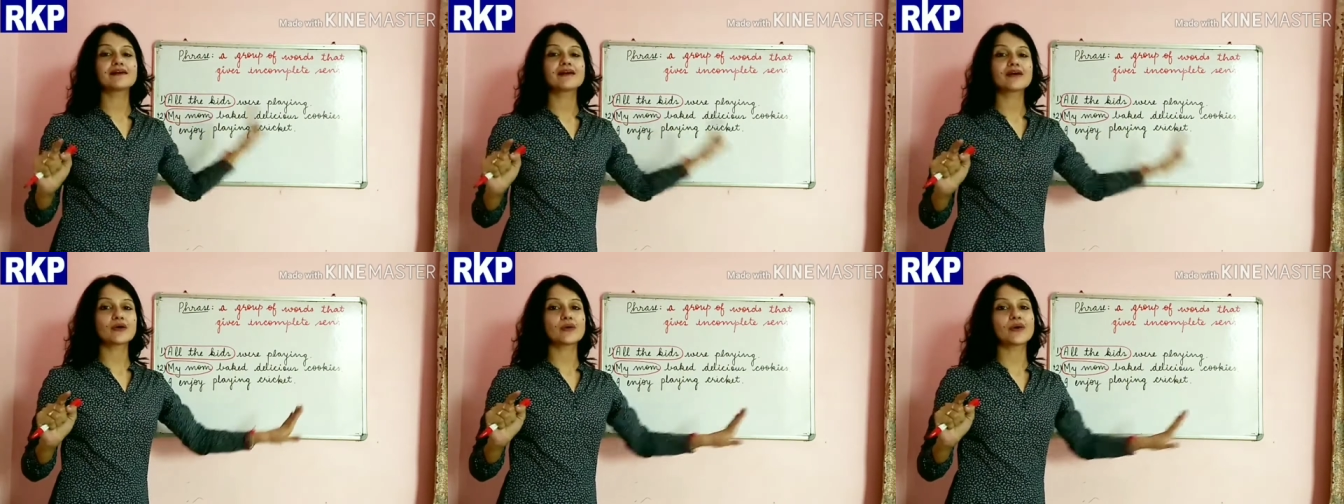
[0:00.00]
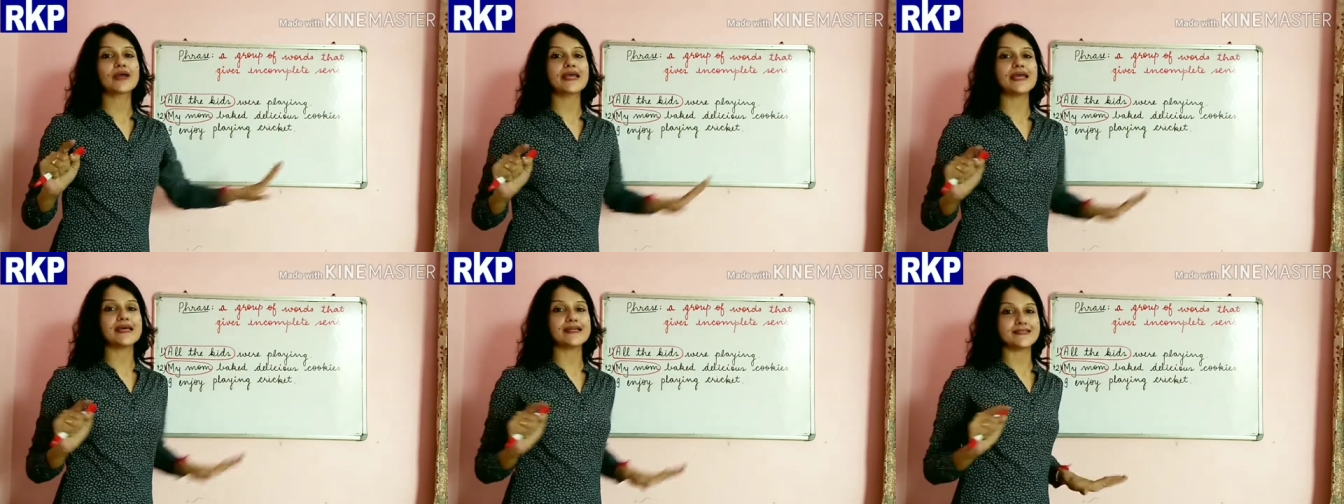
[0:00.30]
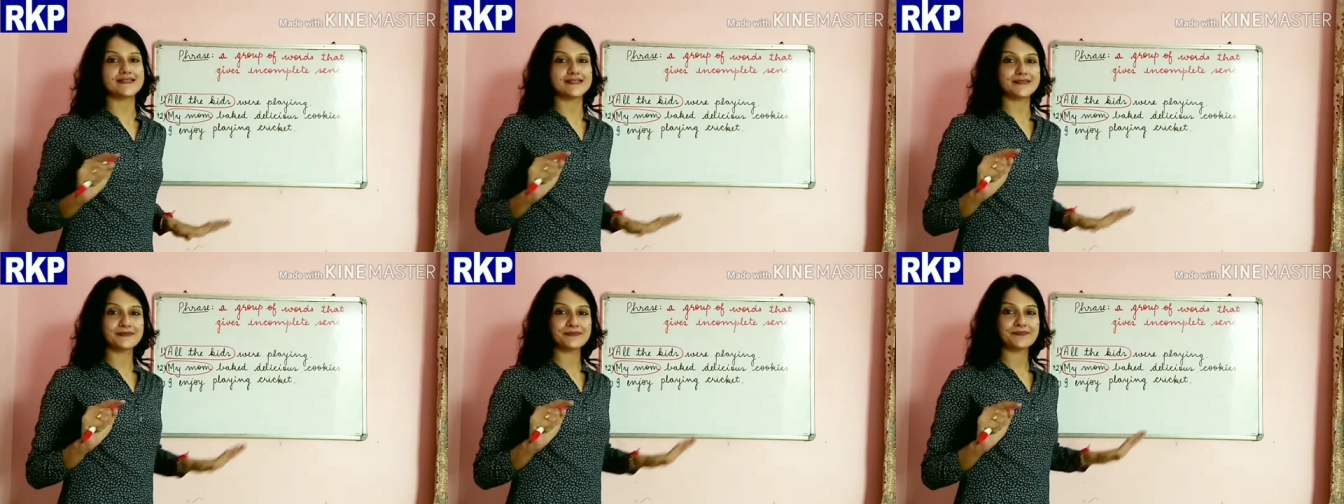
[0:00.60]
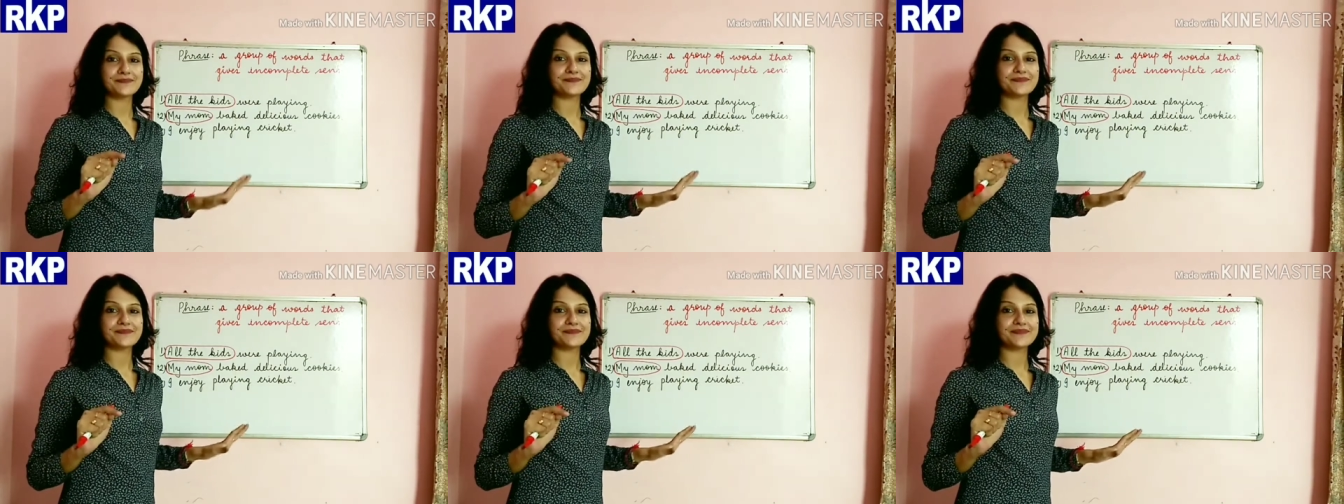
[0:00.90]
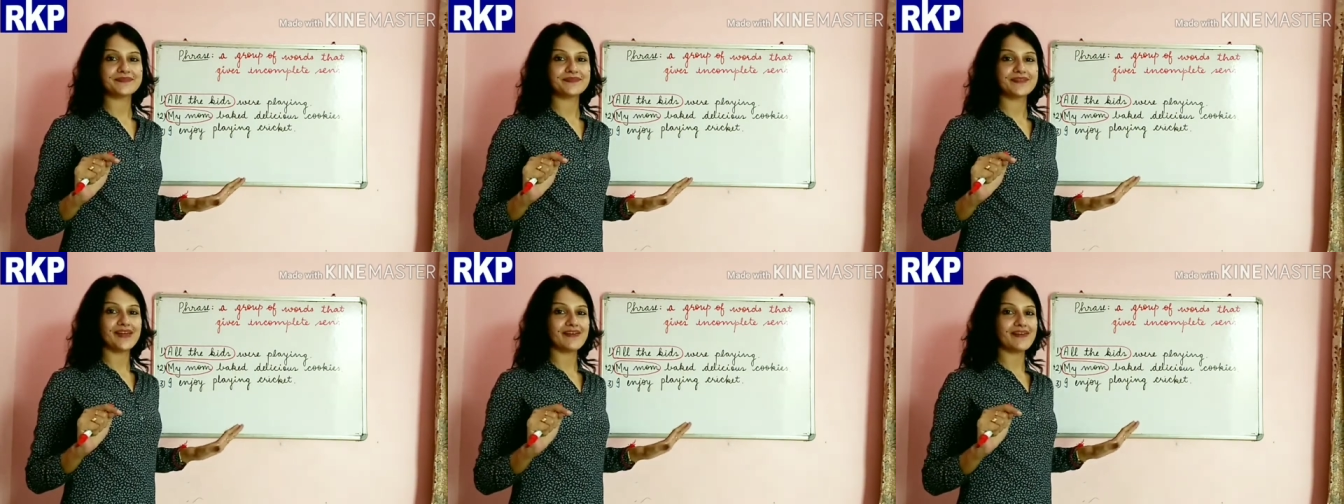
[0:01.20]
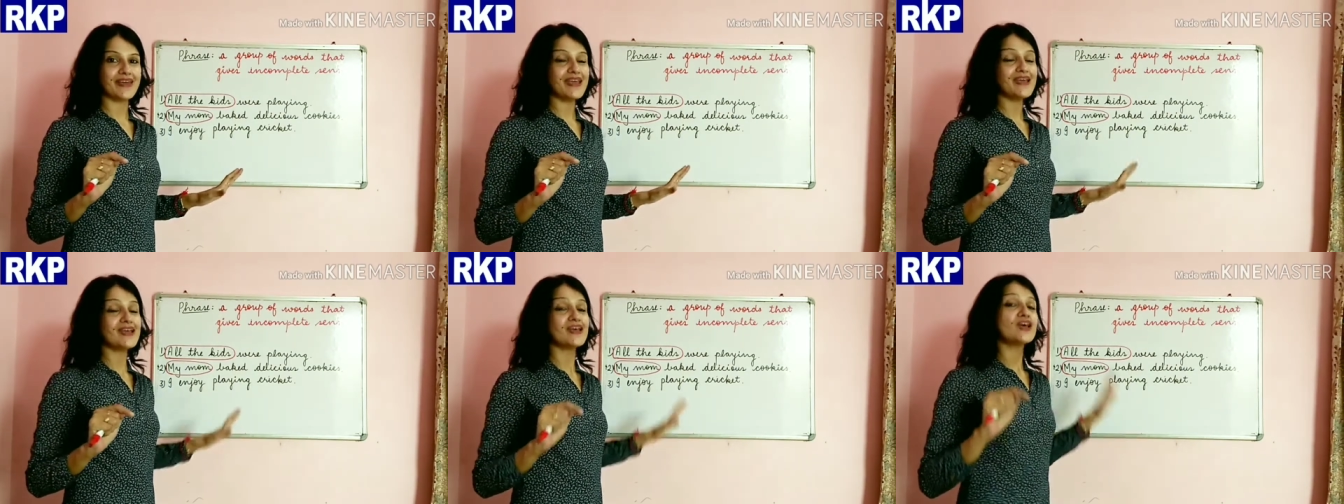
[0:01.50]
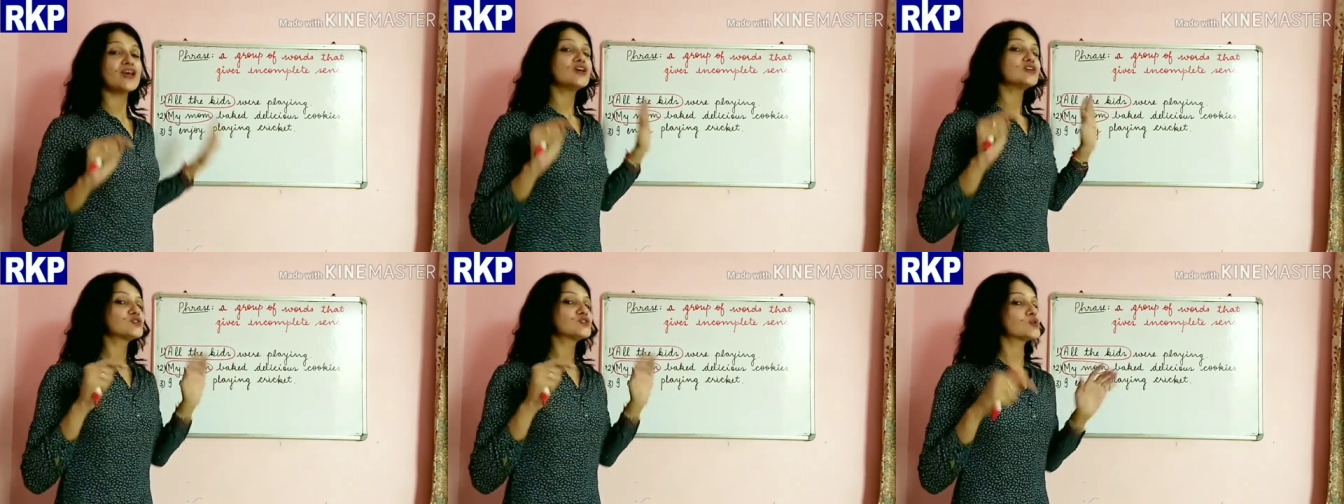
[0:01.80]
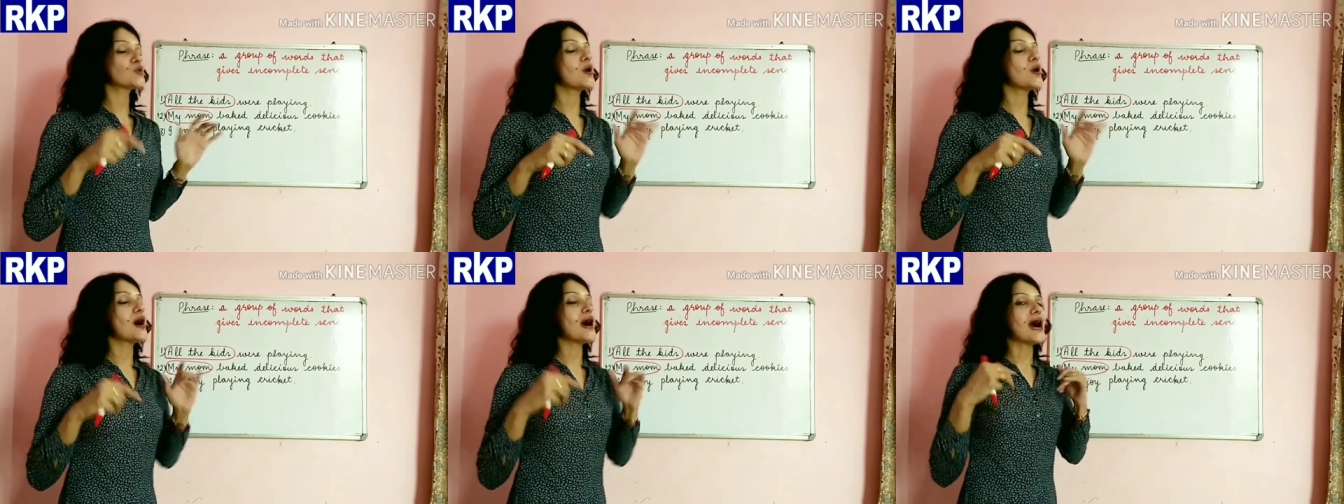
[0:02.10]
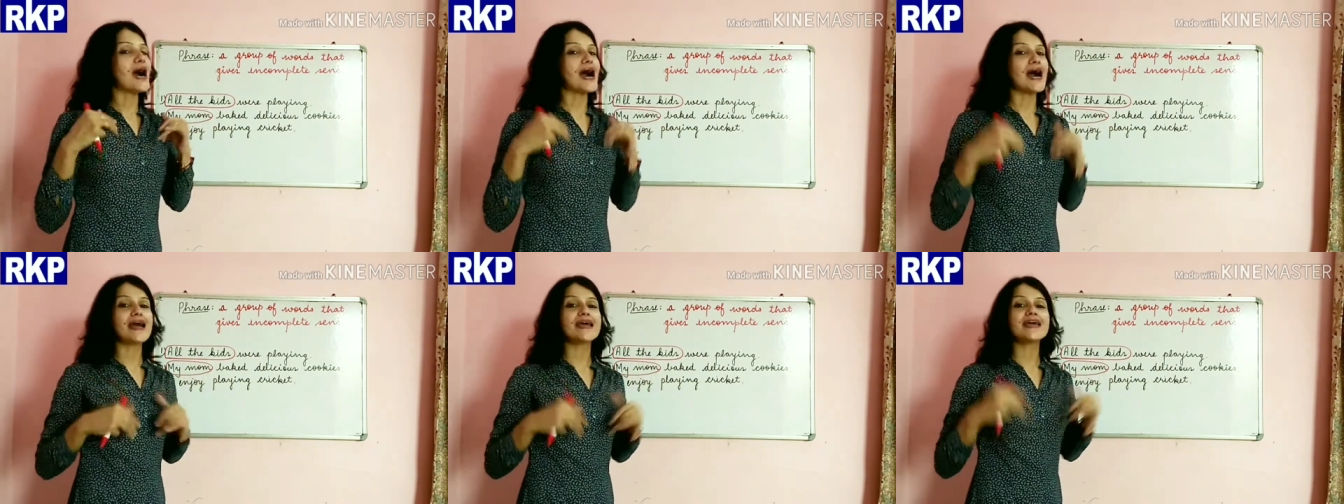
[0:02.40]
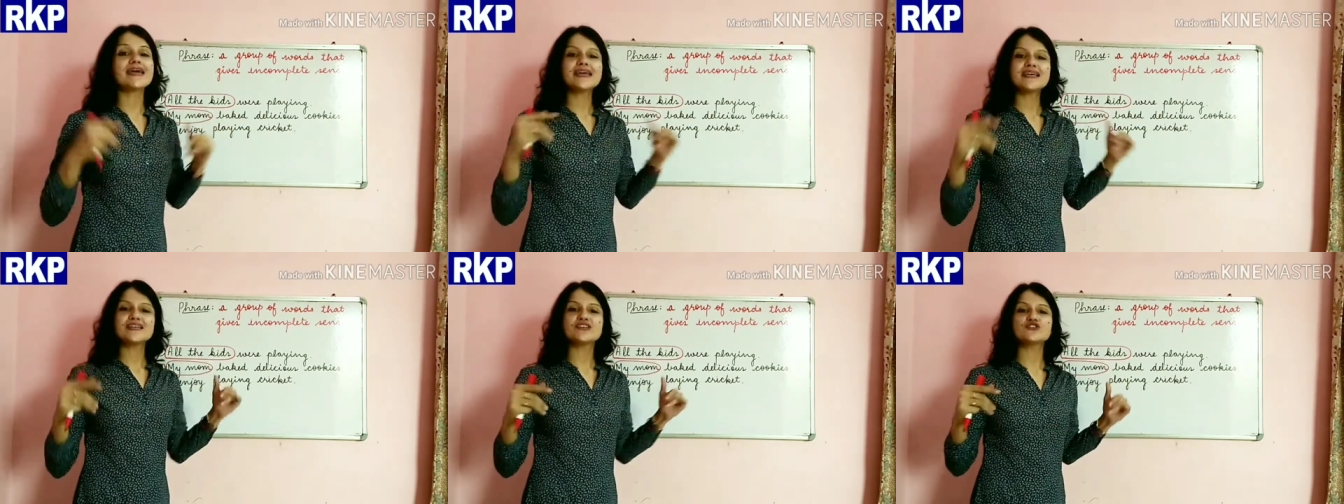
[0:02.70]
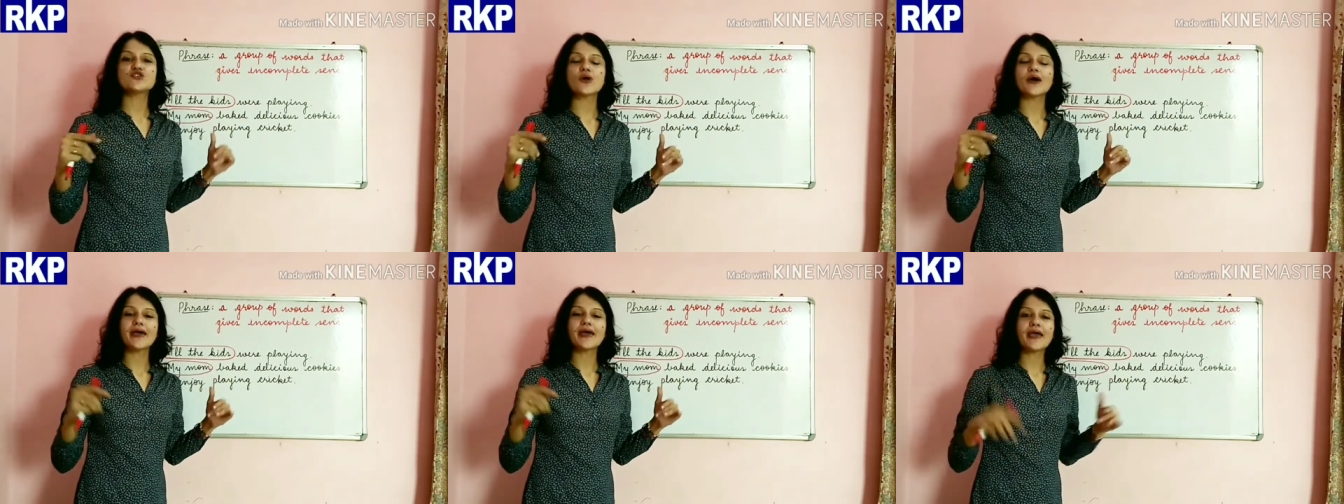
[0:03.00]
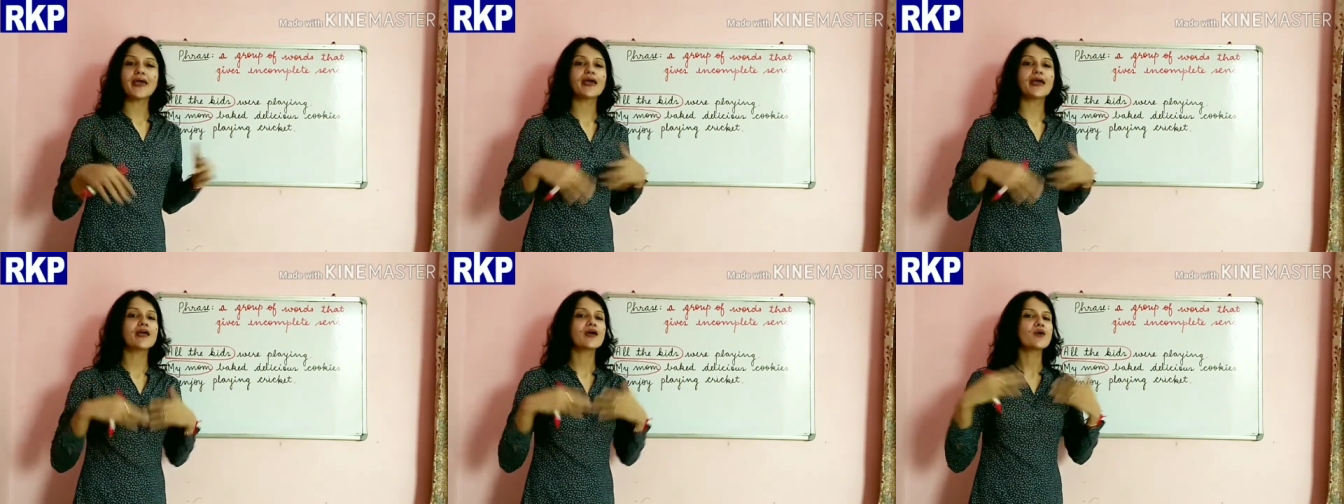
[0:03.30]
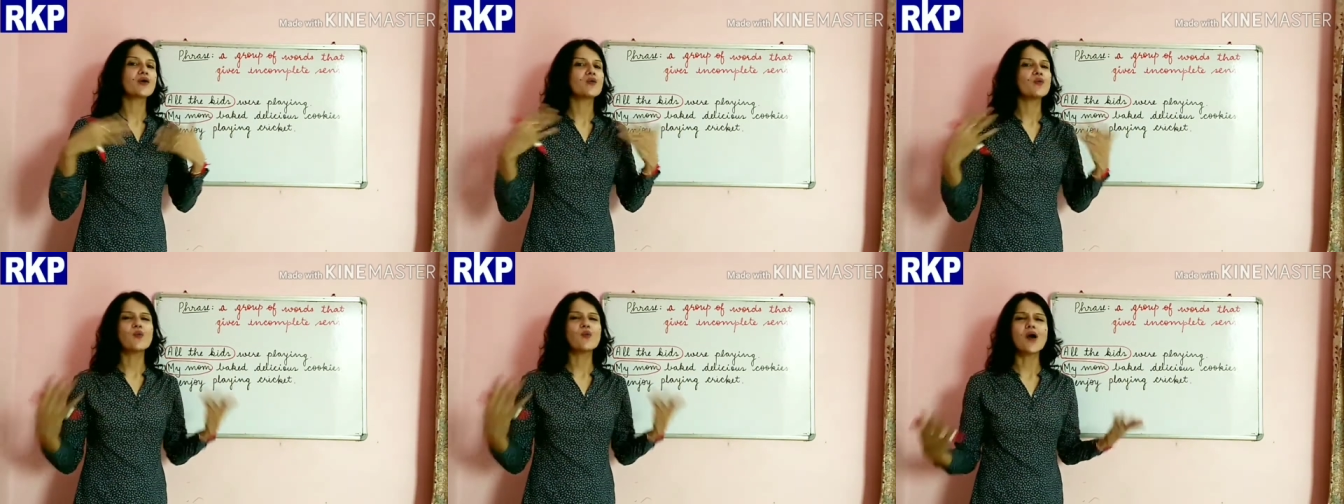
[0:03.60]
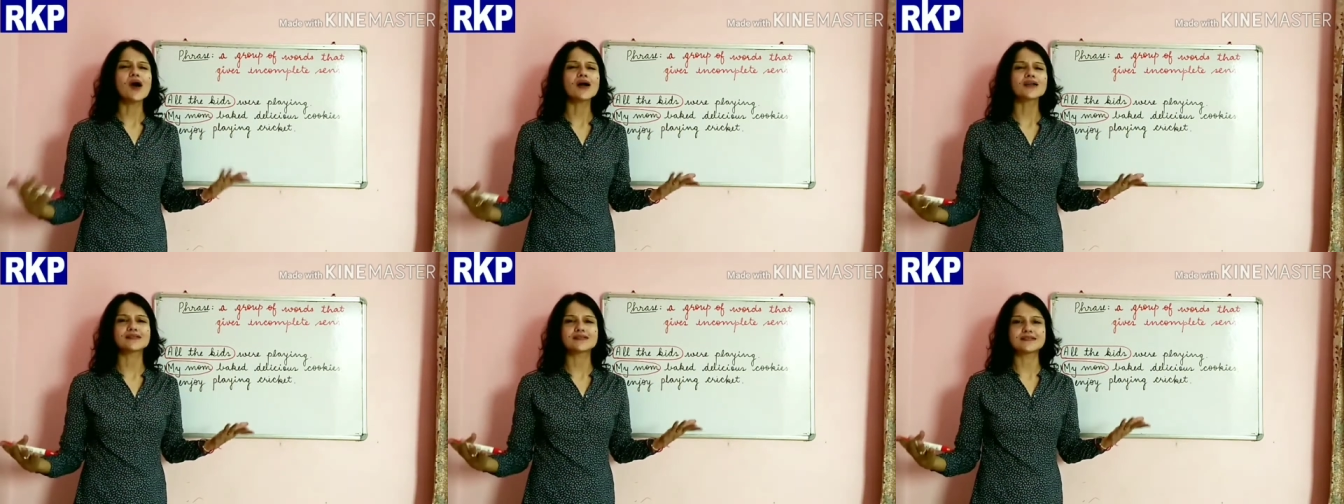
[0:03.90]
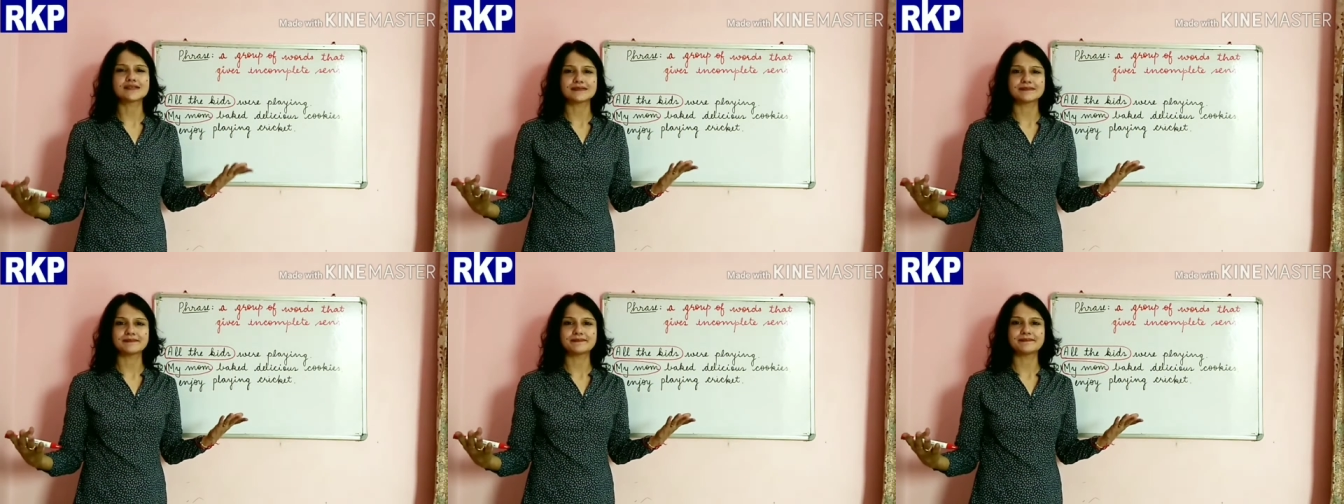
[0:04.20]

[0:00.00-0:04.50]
cricket. Okay. So I enjoy what?